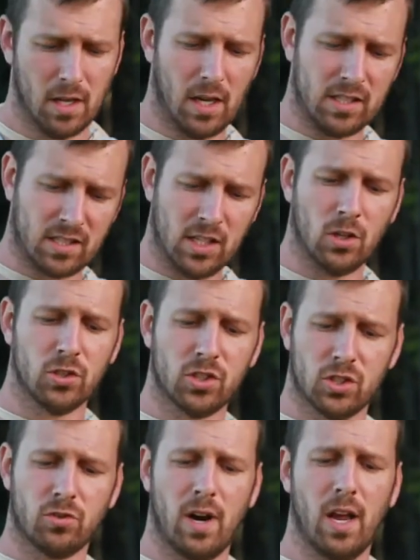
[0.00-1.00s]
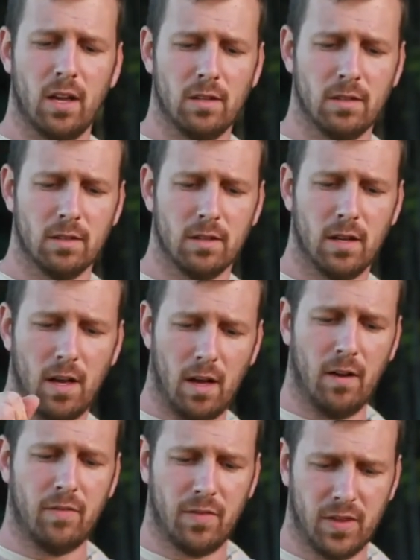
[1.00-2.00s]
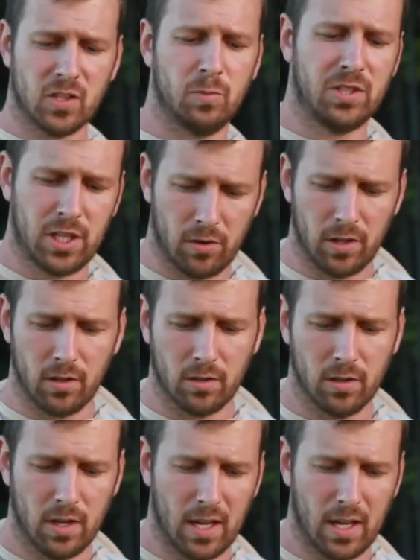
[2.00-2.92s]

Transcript: A single strand of this material